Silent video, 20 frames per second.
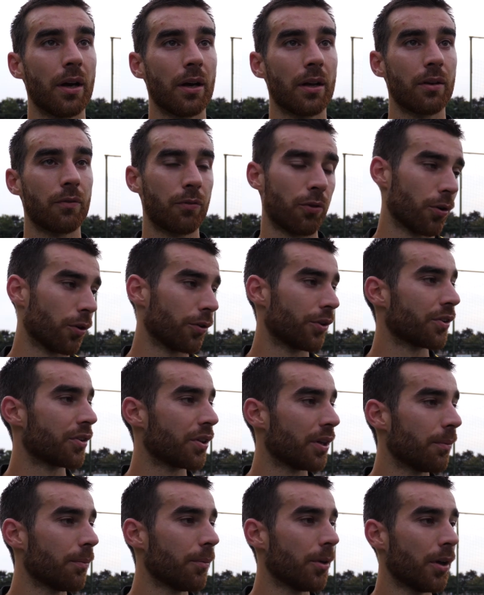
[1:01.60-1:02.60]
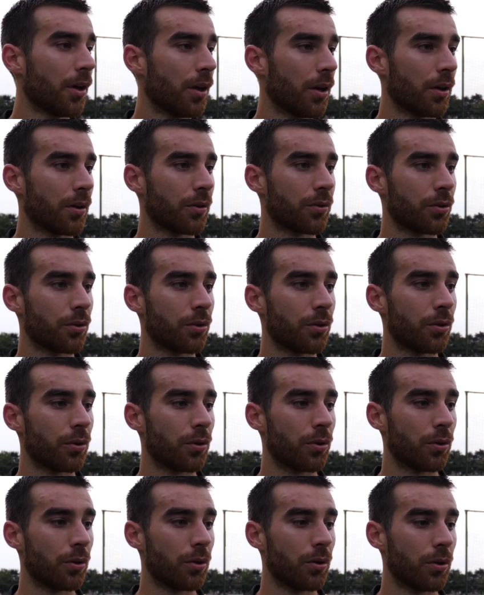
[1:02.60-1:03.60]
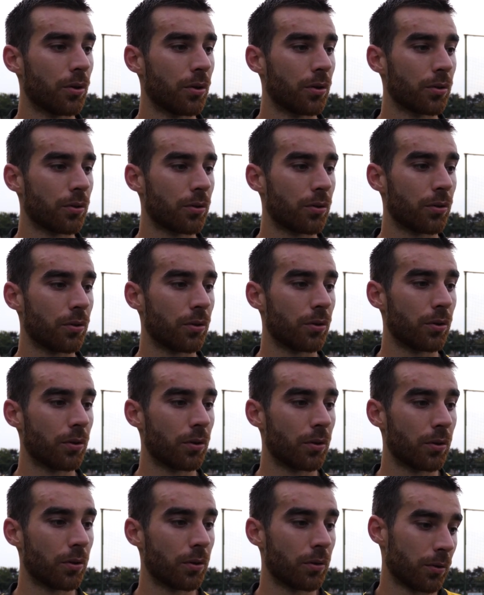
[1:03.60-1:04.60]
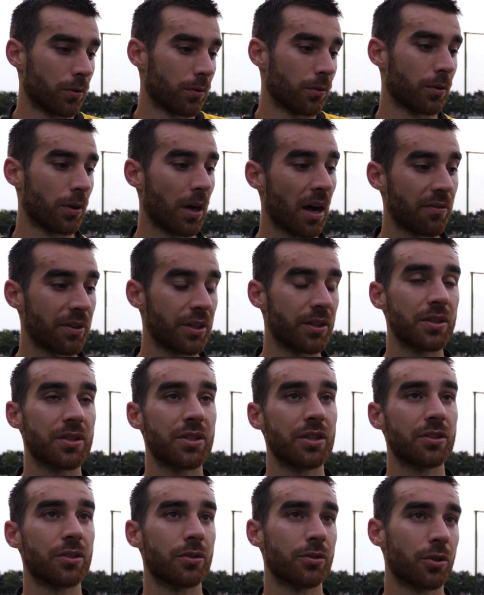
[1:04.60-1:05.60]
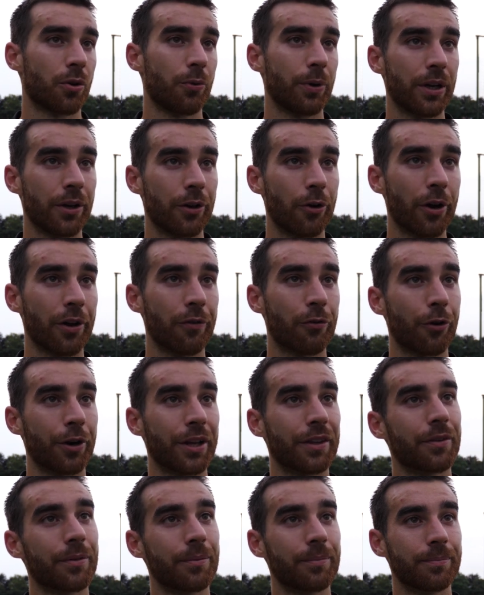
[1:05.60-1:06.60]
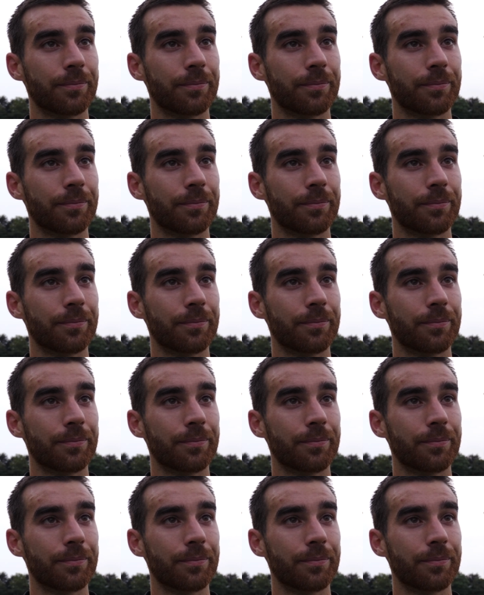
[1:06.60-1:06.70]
and for the team to have it this season, so we're going for it.